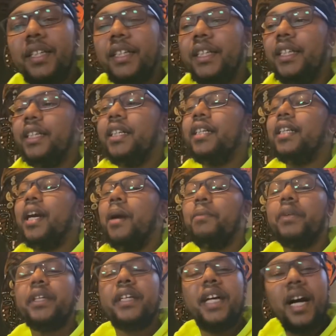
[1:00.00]
good. I'm
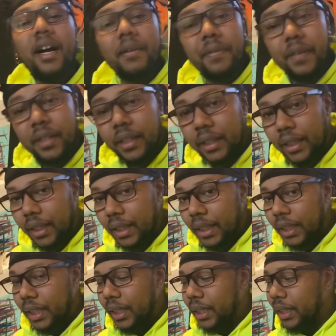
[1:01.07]
recovered.
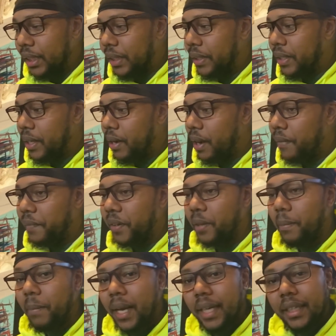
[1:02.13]
You know, I feel
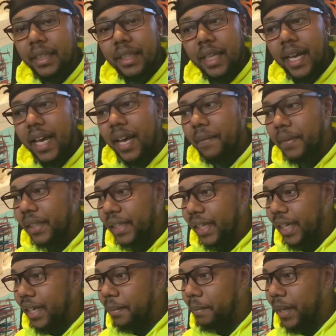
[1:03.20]
better than I ever
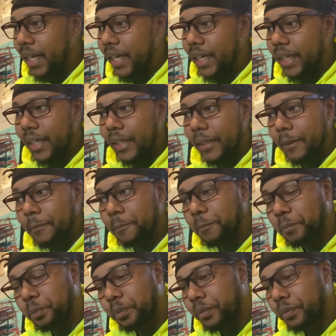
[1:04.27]
did, man. Um,